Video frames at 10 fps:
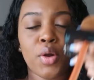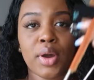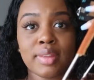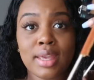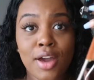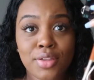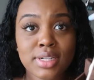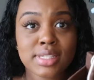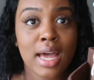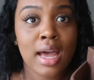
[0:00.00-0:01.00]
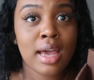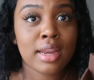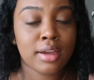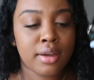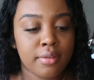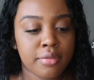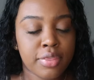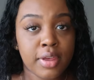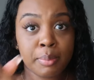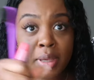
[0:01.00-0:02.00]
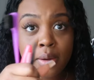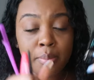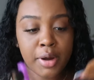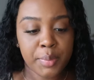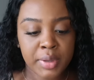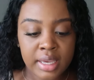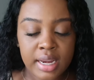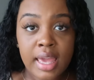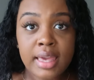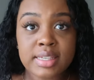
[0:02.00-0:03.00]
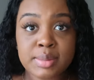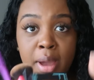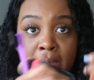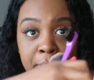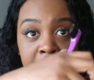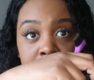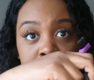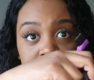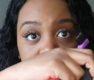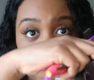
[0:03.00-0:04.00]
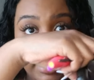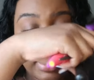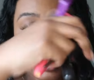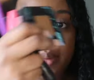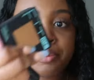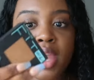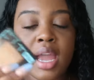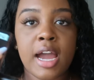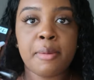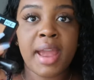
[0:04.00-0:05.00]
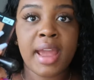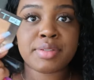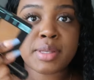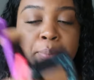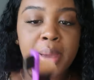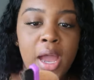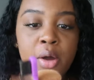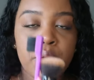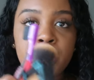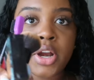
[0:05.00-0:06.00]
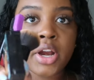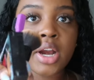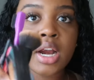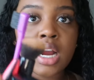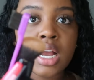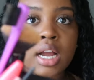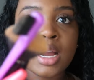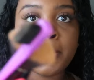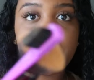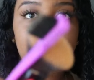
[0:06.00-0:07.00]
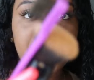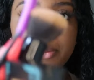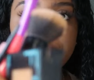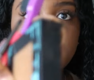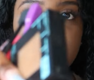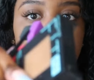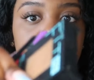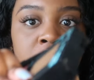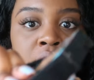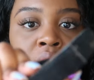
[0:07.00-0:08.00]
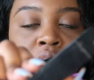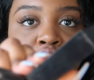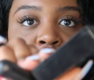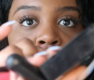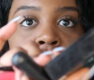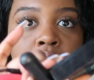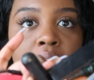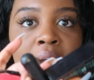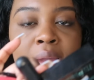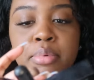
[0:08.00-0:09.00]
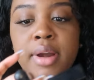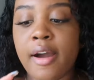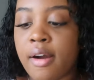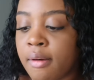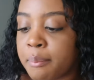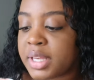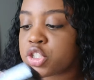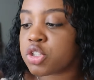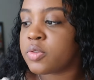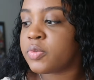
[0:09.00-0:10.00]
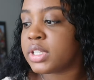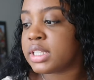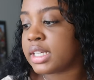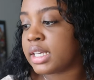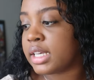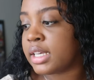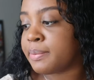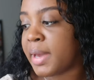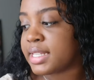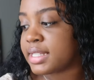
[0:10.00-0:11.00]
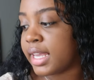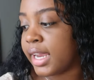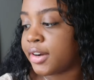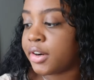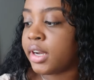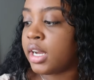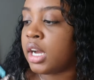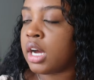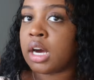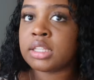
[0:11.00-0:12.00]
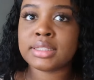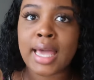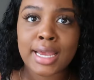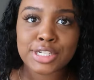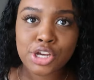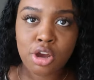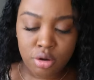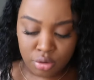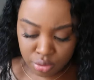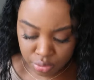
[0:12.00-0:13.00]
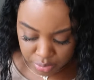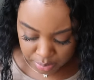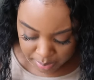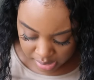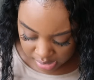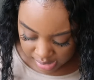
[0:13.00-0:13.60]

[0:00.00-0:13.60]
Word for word: on the other side of the big compartment is my makeup area um, i have some powder um, a makeup brush eyebrow pencil fill-in mascara lash comb